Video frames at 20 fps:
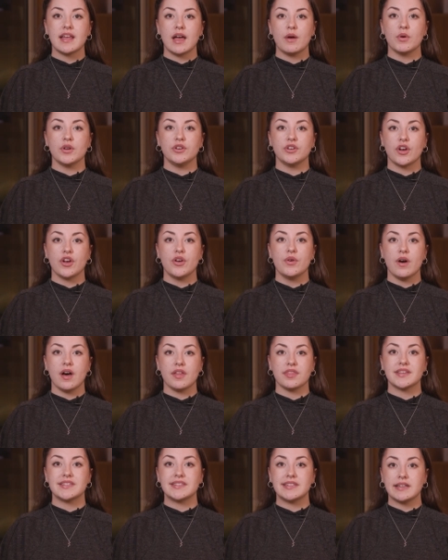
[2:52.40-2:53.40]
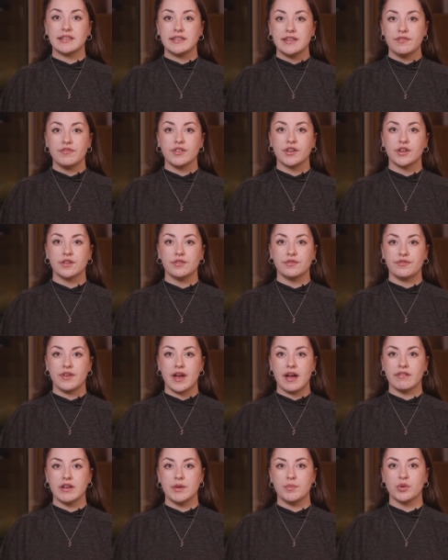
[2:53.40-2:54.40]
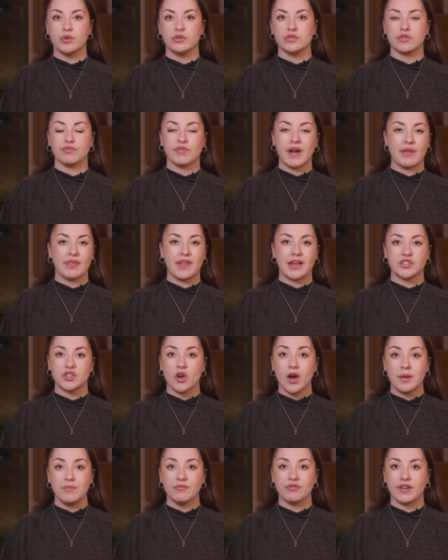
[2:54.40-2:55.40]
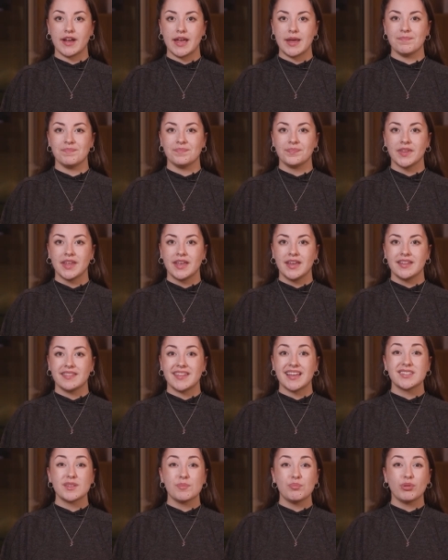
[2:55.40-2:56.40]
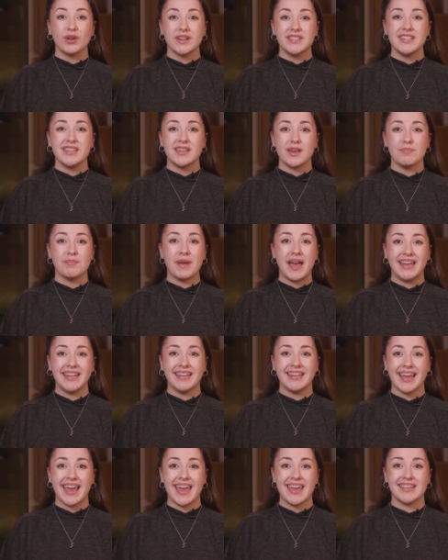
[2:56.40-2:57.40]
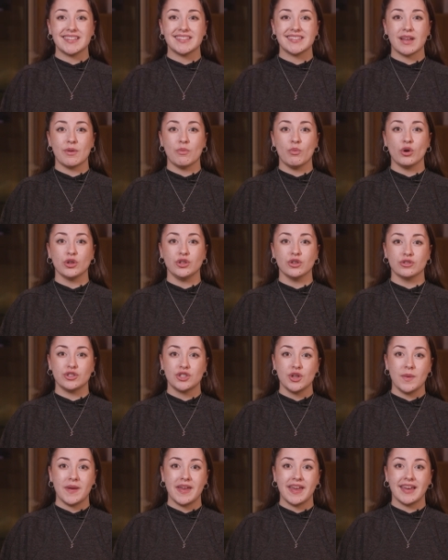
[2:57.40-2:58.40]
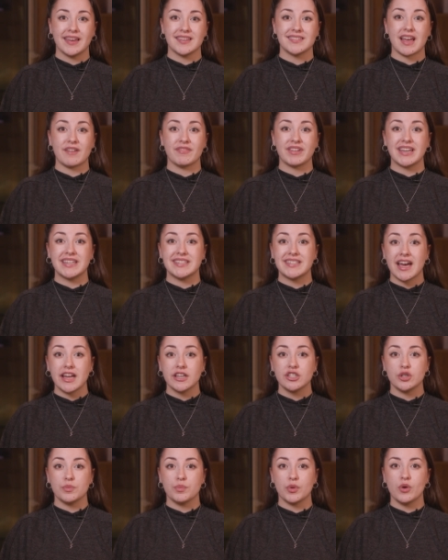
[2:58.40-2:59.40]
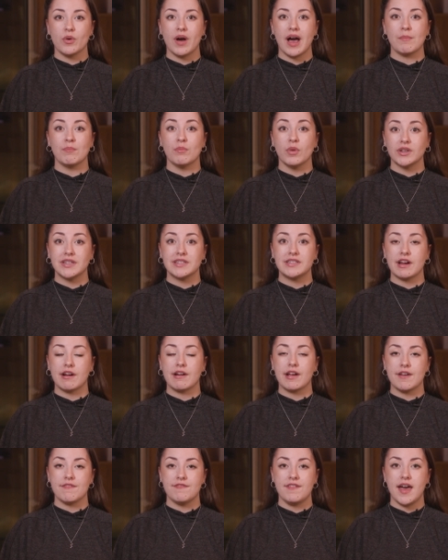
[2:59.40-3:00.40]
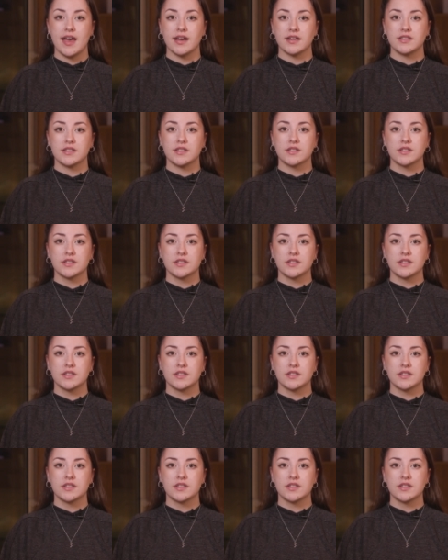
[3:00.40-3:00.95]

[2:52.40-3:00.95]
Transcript: there were no other significant variables around that time frame, that's a pretty compelling case that what you're doing is having a tangible and monetary effect.